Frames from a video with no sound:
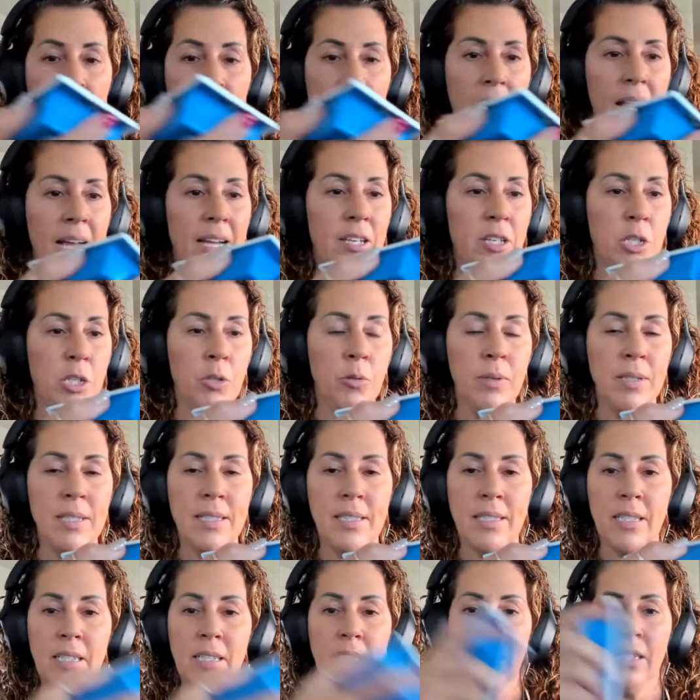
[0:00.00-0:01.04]
I do
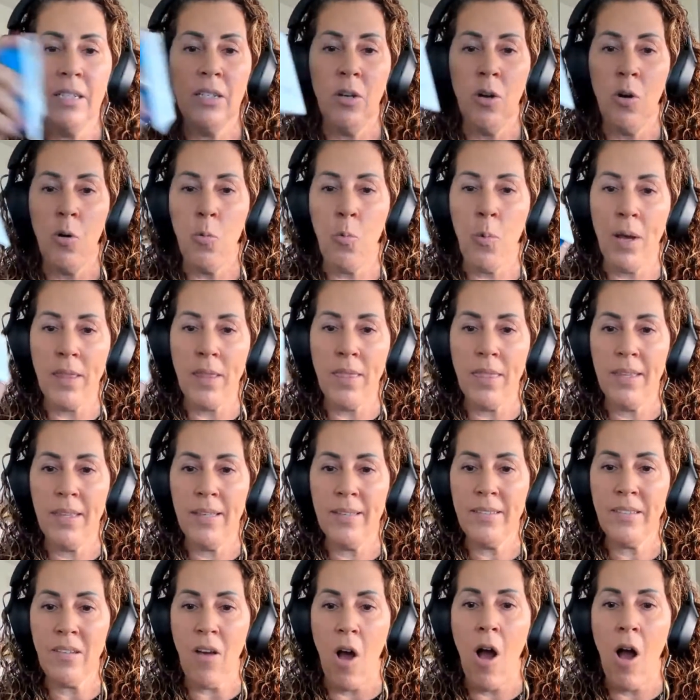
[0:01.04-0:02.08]
it with
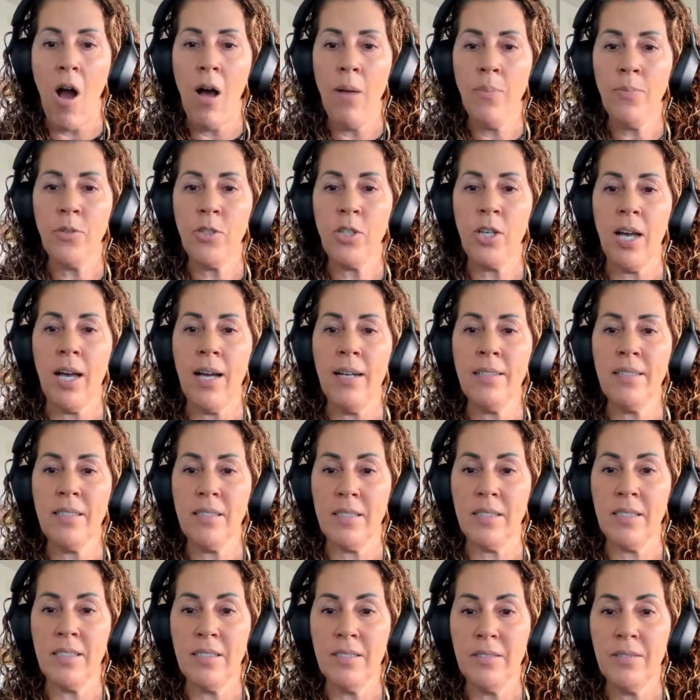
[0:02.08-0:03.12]
this
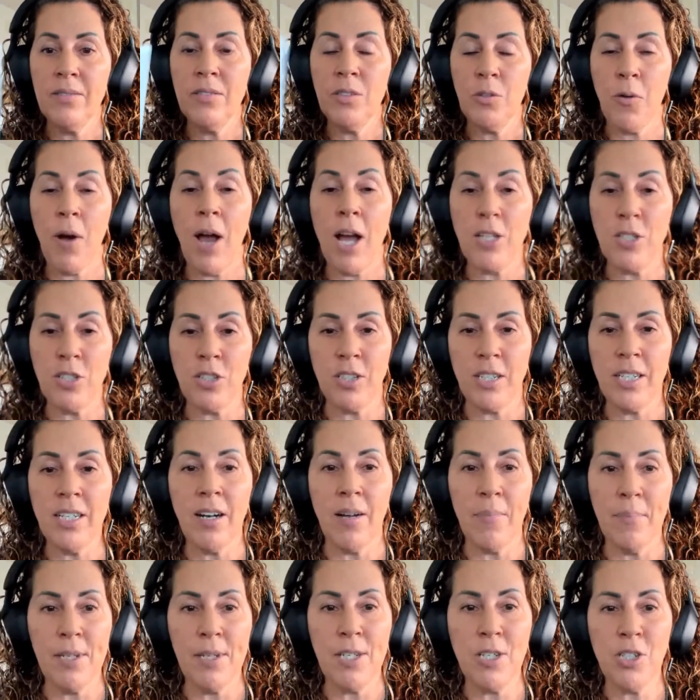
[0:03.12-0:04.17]
object gradually, and
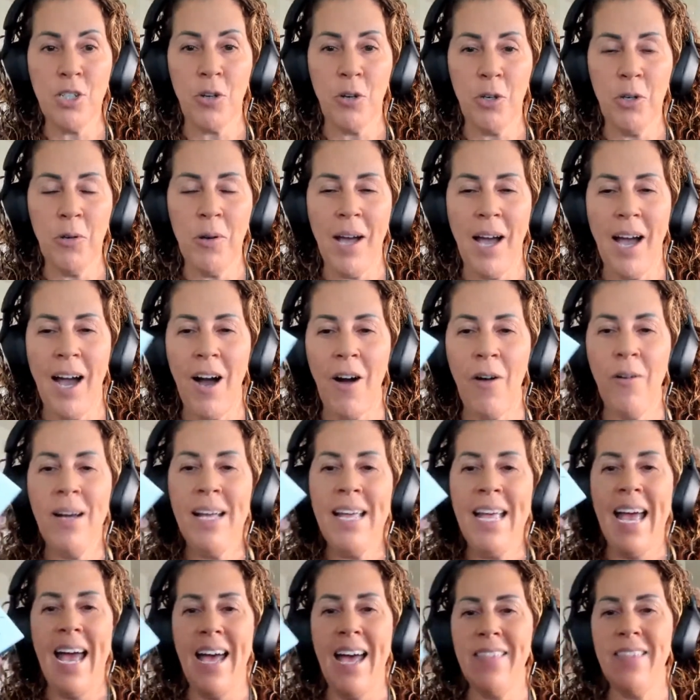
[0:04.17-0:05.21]
I'm going to show you how.
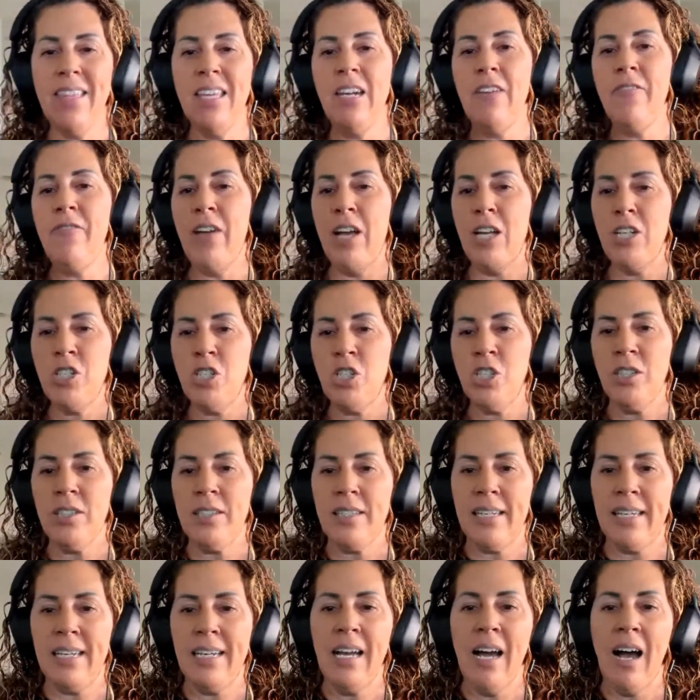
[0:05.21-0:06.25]
And then
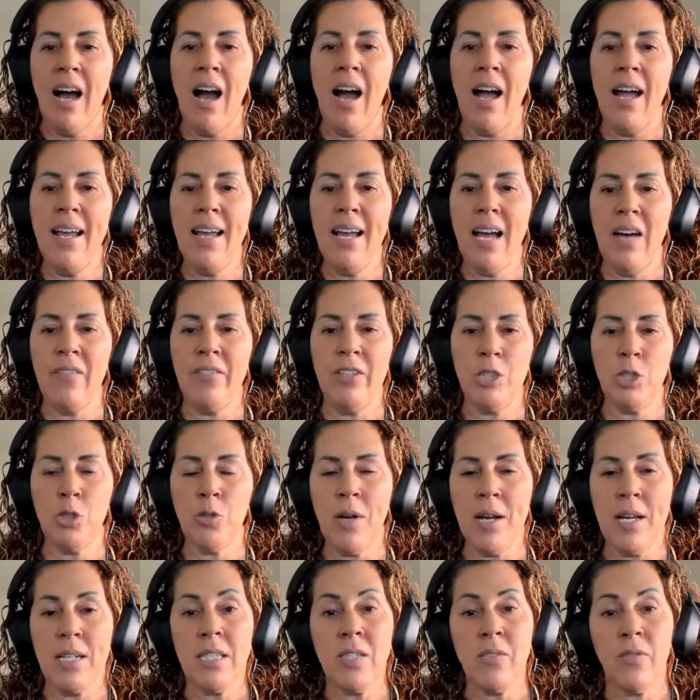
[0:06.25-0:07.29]
eventually I have it
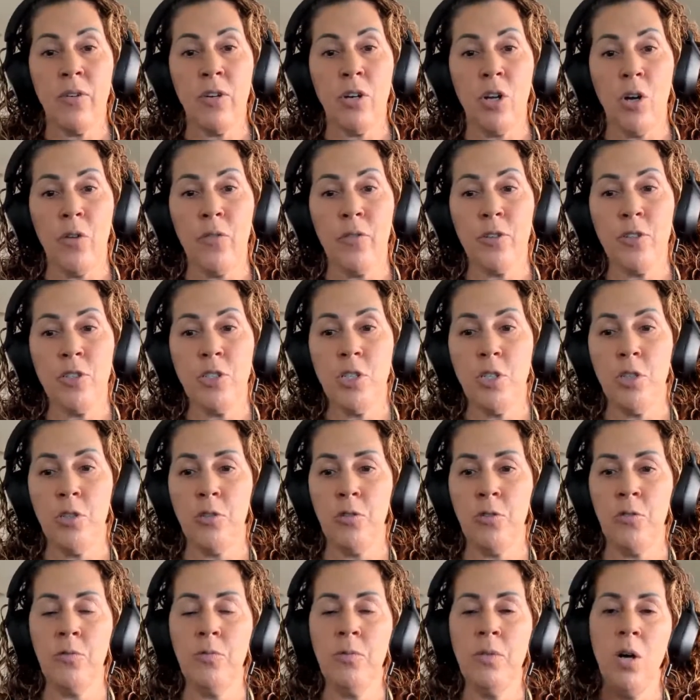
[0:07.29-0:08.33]
transferred over
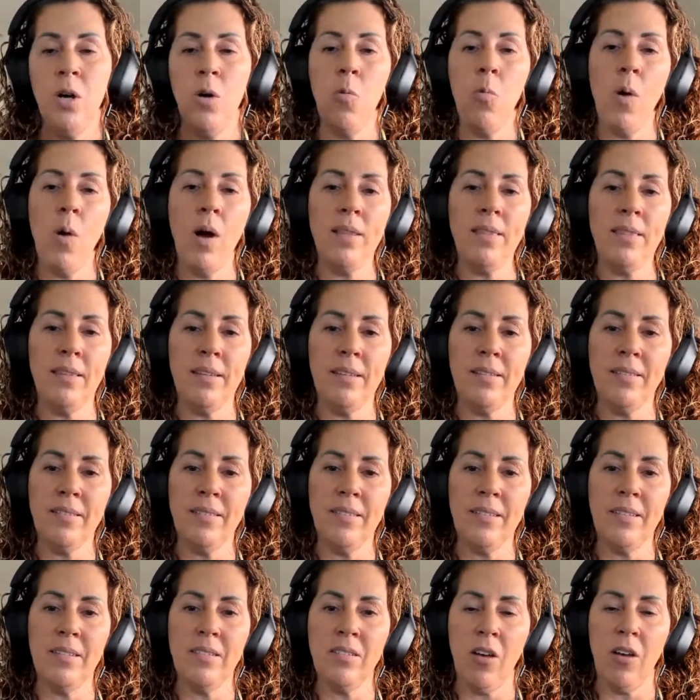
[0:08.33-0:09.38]
to what this
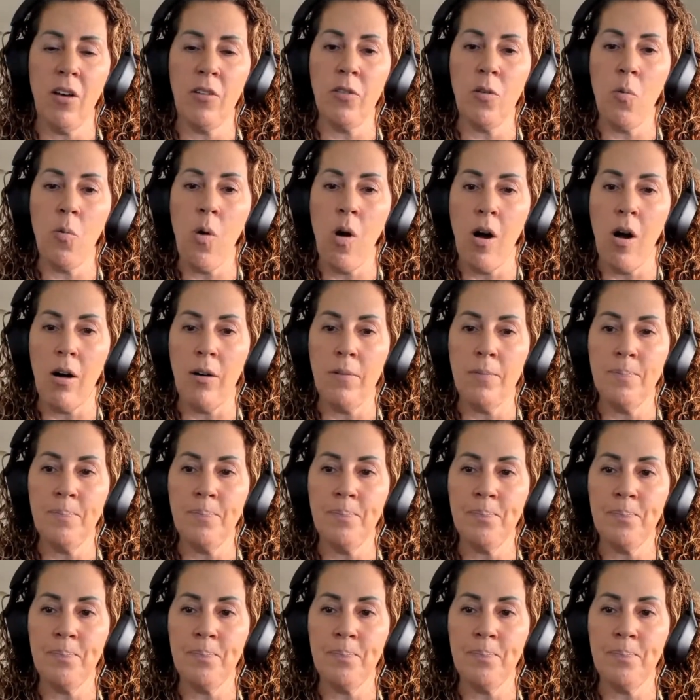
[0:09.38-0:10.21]
is on the wall.